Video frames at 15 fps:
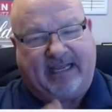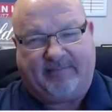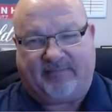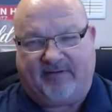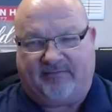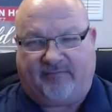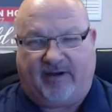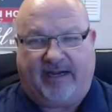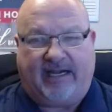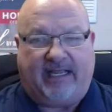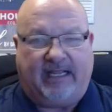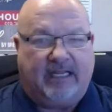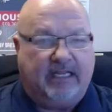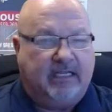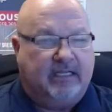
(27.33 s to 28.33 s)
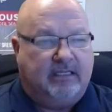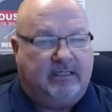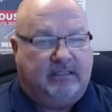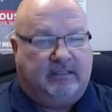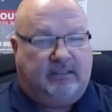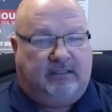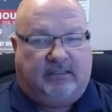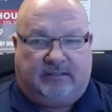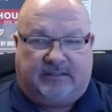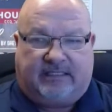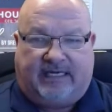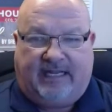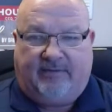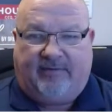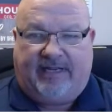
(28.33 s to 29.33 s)
happy Friday.
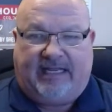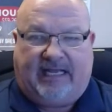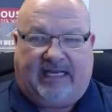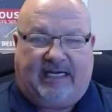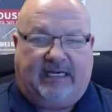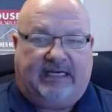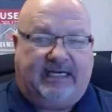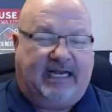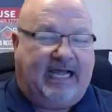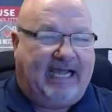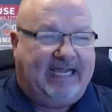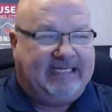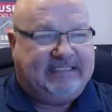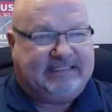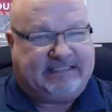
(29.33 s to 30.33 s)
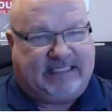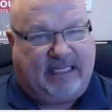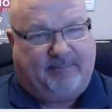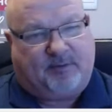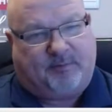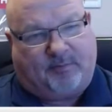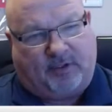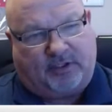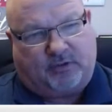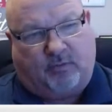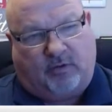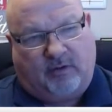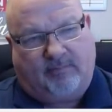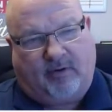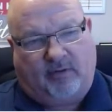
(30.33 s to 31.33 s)
Today, we got 9 steps plus
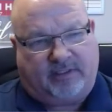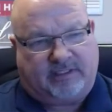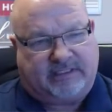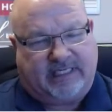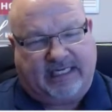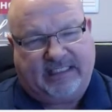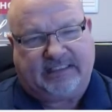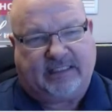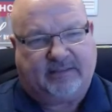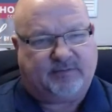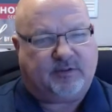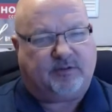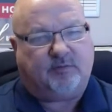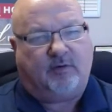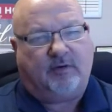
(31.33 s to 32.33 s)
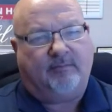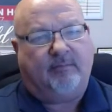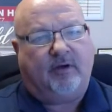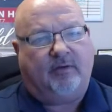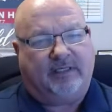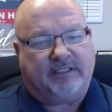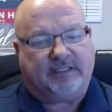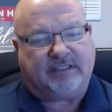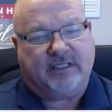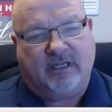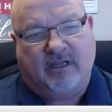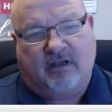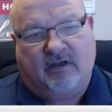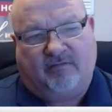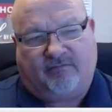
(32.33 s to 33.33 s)
one bonus. 9 steps plus one bonus
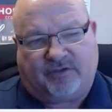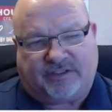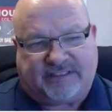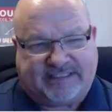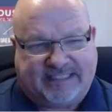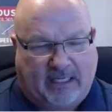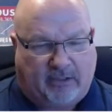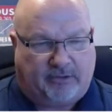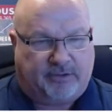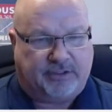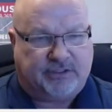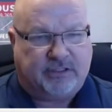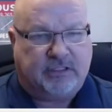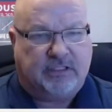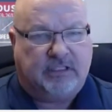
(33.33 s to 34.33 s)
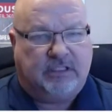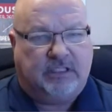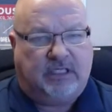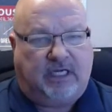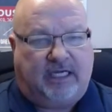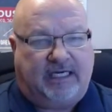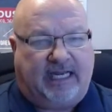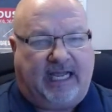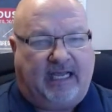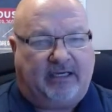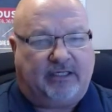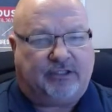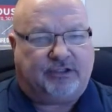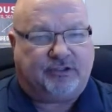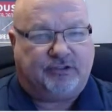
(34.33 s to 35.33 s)
for sellers on how
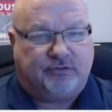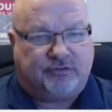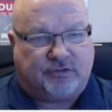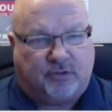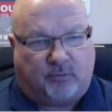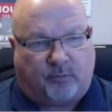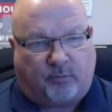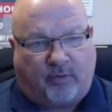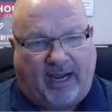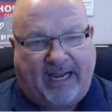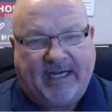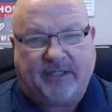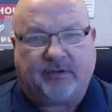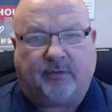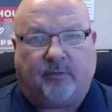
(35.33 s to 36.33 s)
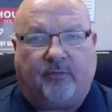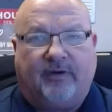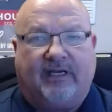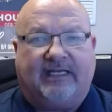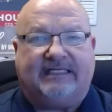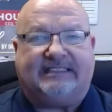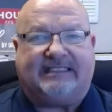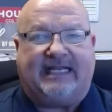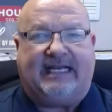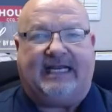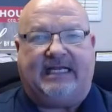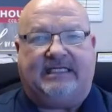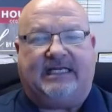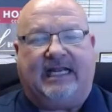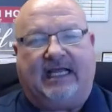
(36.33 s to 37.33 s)
to choose the right real estate
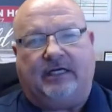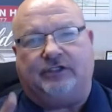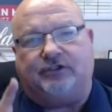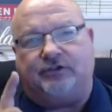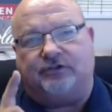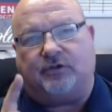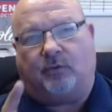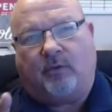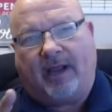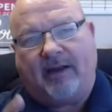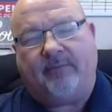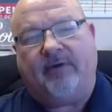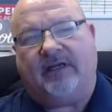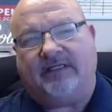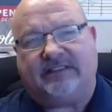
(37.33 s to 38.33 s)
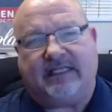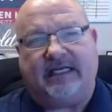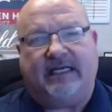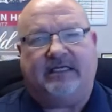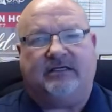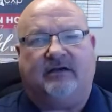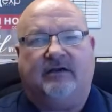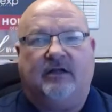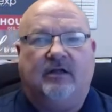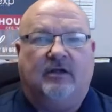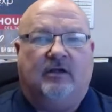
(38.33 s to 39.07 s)
agent, how to choose the right real estate agent